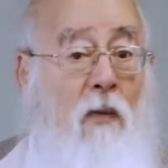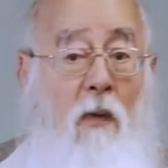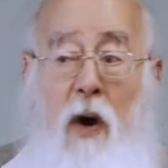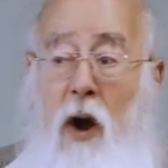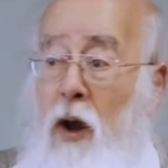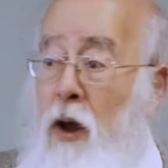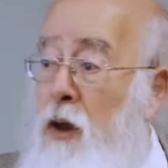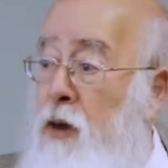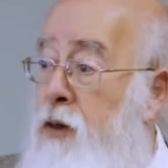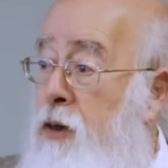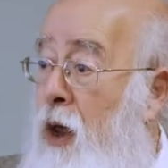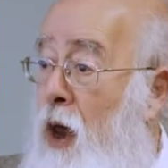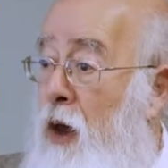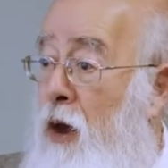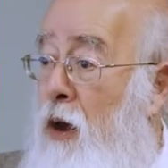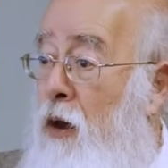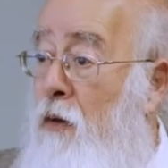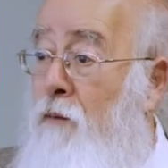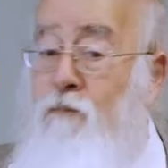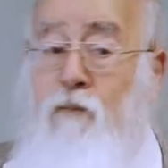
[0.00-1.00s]
one
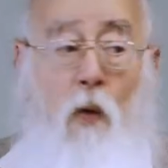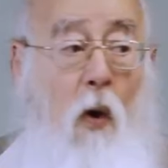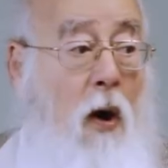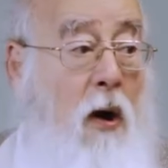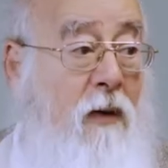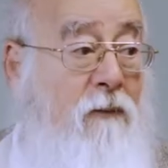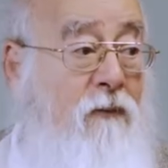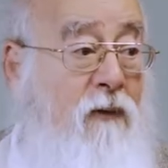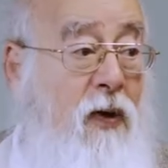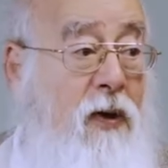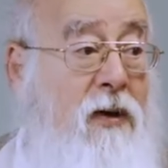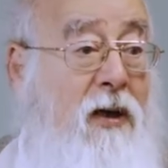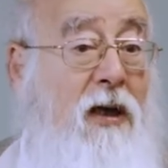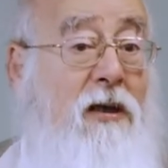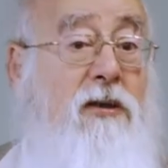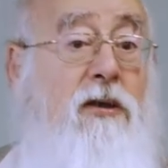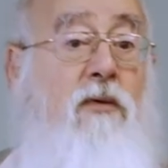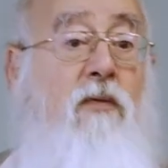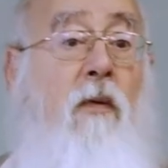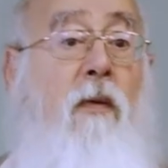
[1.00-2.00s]
of wrongful
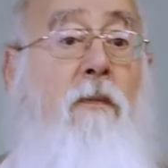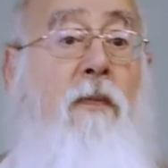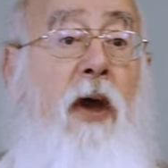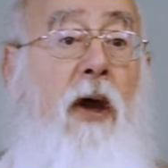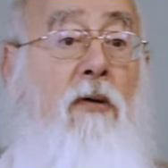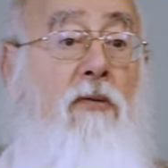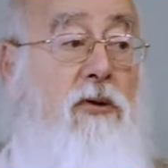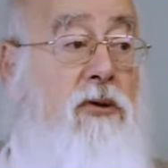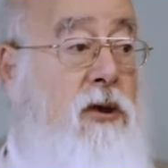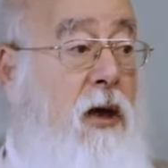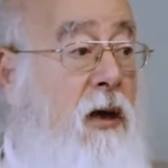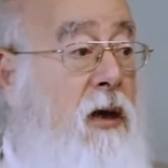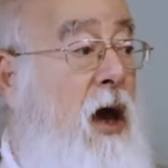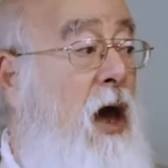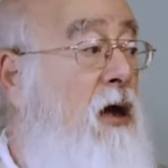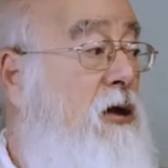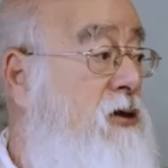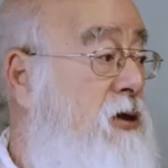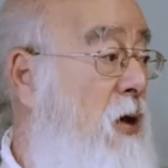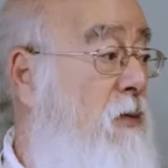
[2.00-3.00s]
distribution
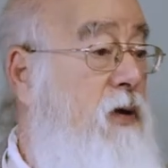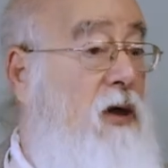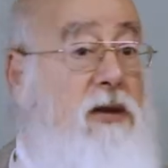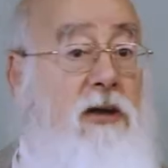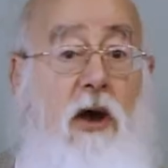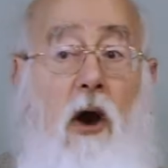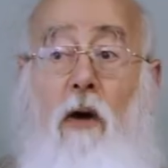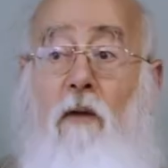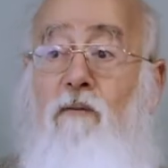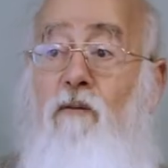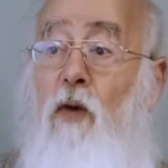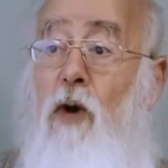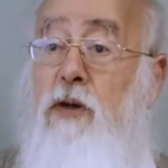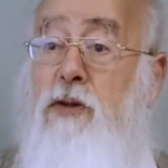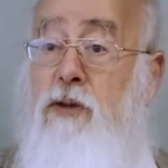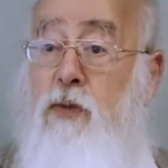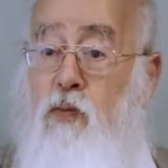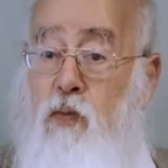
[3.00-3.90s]
so it's called for is